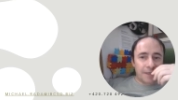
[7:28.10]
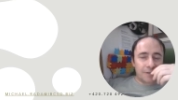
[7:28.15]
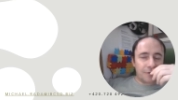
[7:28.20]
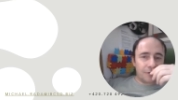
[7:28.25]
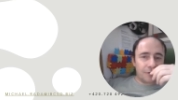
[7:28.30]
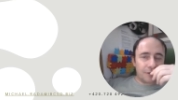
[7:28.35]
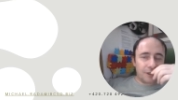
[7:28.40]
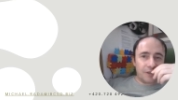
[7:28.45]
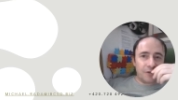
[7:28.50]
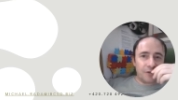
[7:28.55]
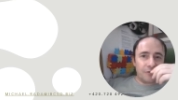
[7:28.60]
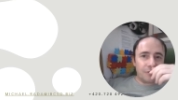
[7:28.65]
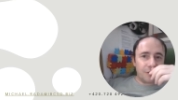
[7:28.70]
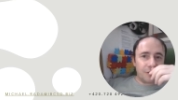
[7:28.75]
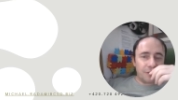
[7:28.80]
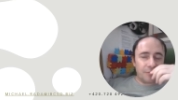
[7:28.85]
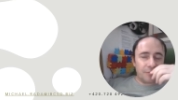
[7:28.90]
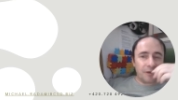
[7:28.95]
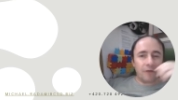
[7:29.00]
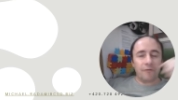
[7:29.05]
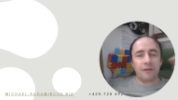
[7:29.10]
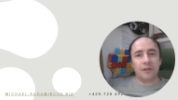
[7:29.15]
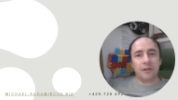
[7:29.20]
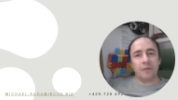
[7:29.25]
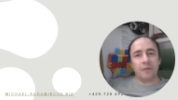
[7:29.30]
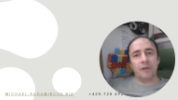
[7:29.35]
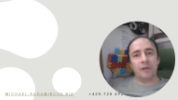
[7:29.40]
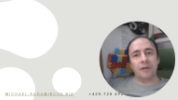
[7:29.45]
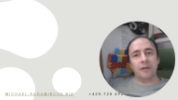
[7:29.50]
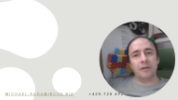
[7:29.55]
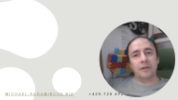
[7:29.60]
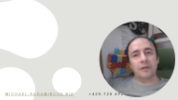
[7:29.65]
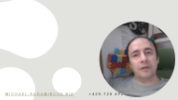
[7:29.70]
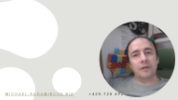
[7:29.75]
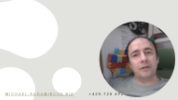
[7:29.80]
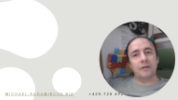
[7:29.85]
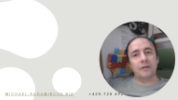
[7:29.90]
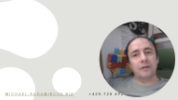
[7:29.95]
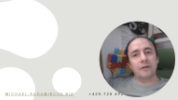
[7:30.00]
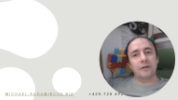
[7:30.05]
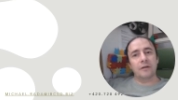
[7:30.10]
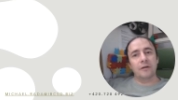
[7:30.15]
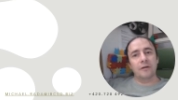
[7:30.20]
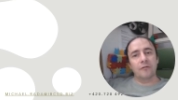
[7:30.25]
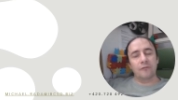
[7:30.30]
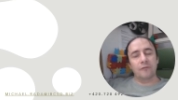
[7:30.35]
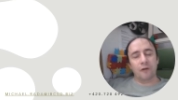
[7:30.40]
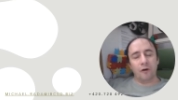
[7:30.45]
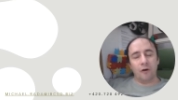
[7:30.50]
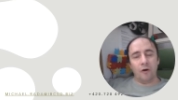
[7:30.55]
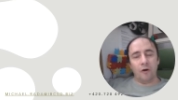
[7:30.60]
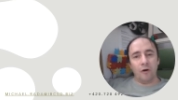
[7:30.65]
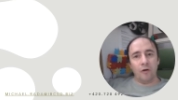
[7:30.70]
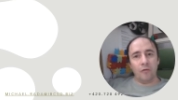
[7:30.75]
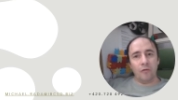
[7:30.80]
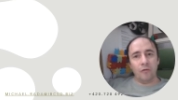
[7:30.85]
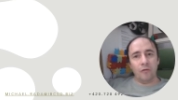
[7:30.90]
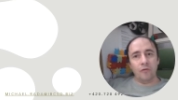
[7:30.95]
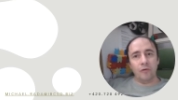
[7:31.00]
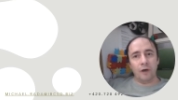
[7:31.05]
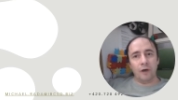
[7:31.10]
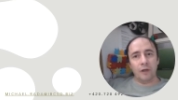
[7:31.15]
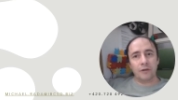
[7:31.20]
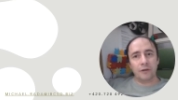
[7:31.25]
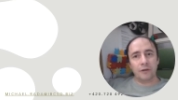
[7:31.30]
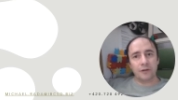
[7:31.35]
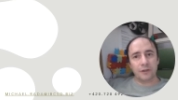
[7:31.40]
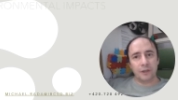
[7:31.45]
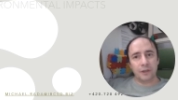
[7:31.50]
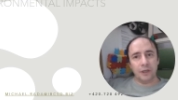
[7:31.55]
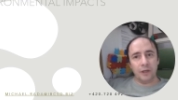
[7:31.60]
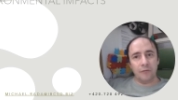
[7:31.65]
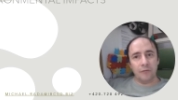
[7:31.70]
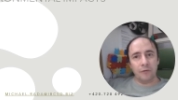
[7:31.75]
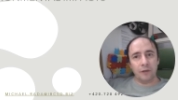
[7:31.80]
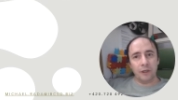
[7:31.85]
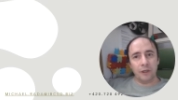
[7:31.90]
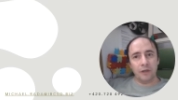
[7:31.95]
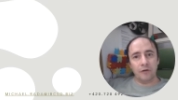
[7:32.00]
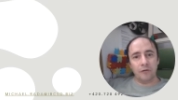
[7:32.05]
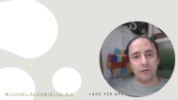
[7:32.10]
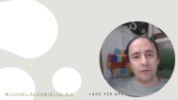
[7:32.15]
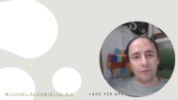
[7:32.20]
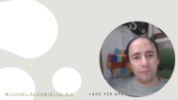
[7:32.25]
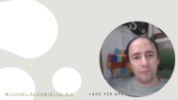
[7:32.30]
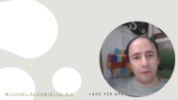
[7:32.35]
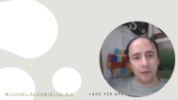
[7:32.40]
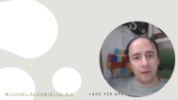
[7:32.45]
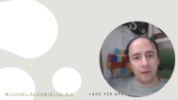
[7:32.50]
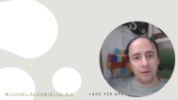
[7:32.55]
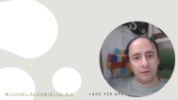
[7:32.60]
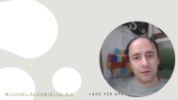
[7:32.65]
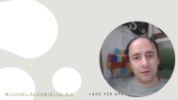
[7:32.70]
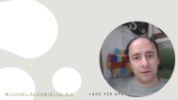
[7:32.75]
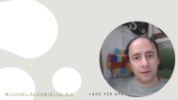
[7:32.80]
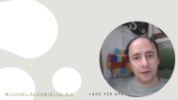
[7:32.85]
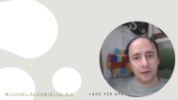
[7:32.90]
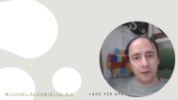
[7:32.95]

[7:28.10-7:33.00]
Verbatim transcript: not reduce the profitability for all who understand what degrowth means.